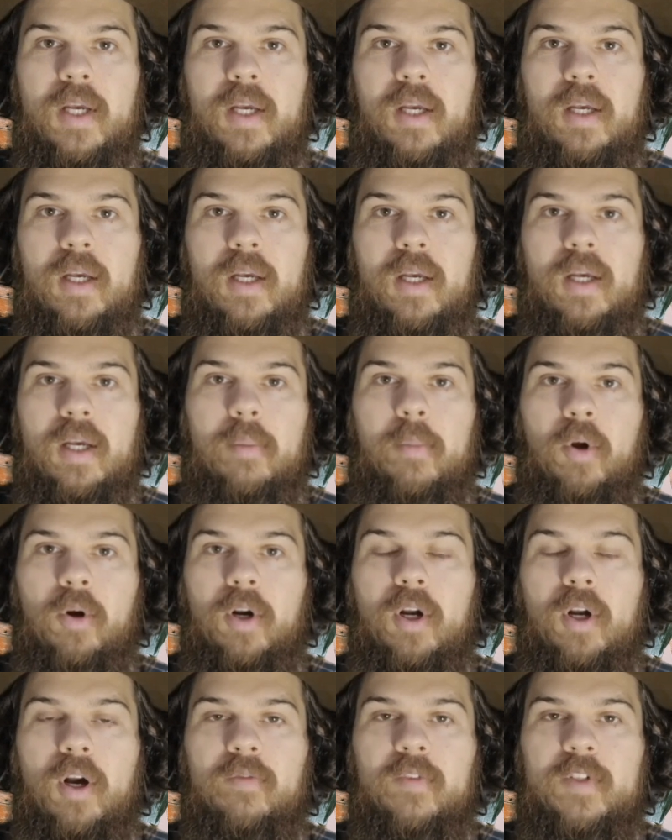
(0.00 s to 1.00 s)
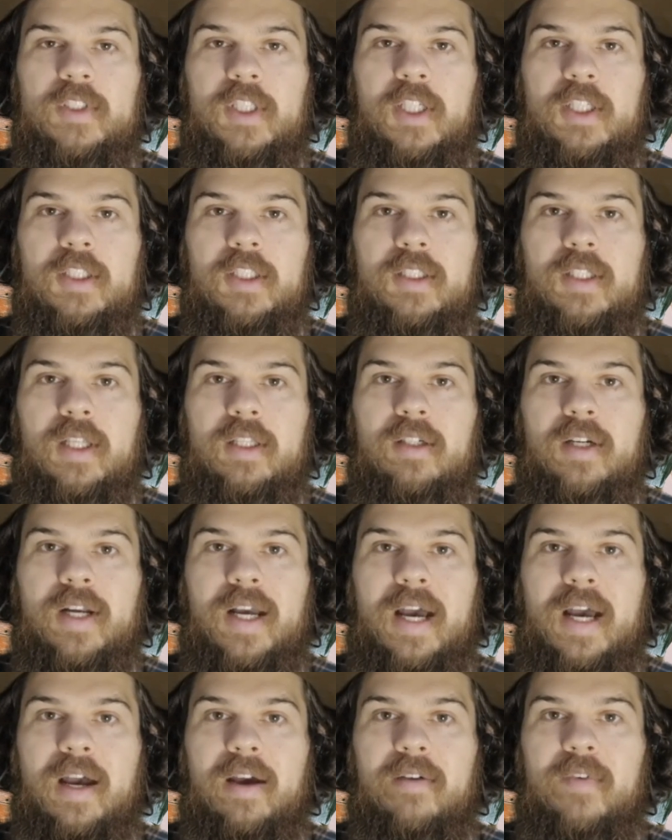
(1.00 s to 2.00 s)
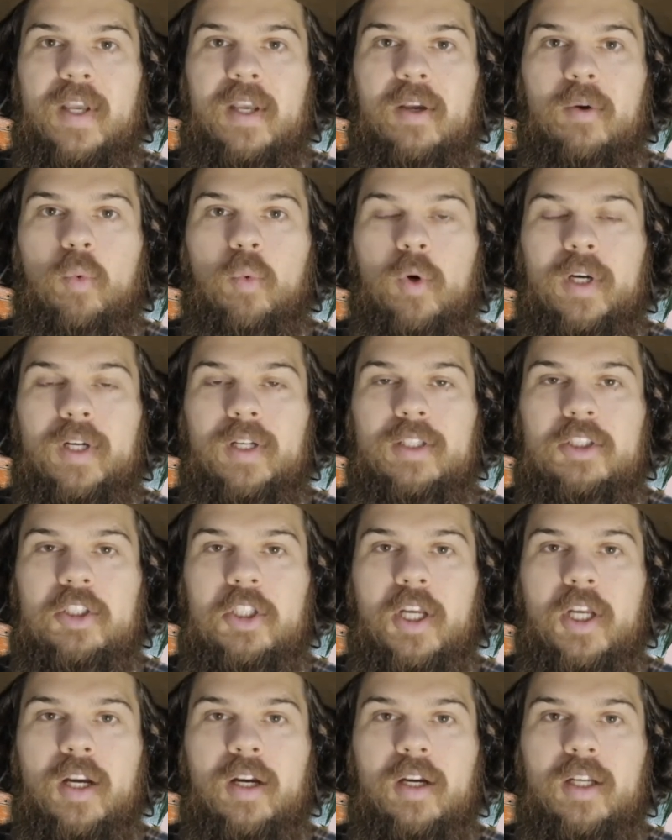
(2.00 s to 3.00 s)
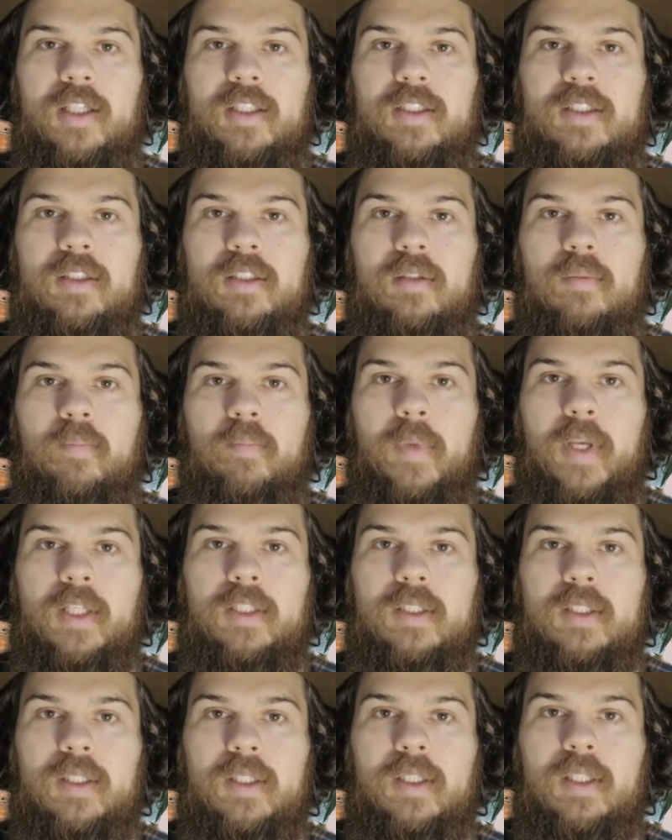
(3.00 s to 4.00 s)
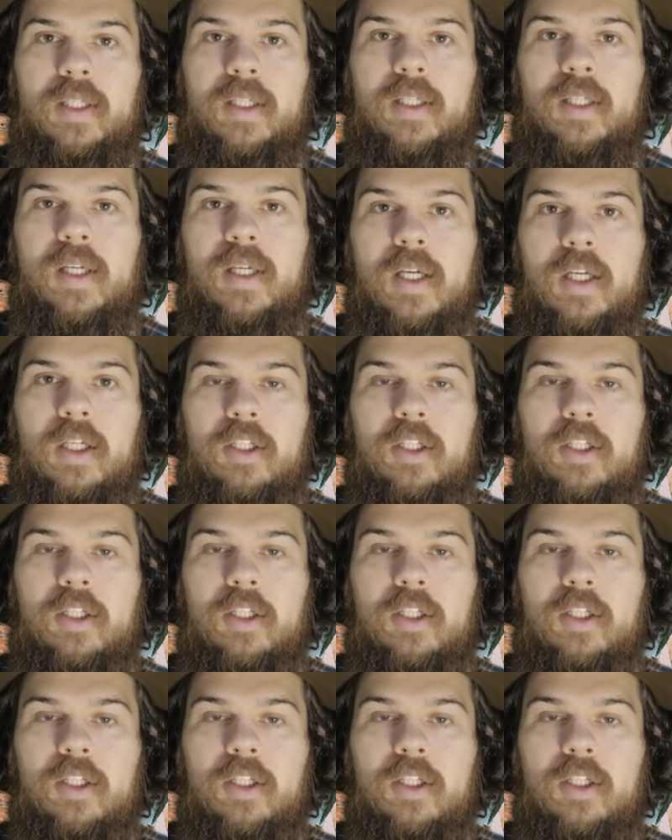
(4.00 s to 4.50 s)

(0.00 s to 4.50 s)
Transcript: about a conversation that they're having where the chair is basically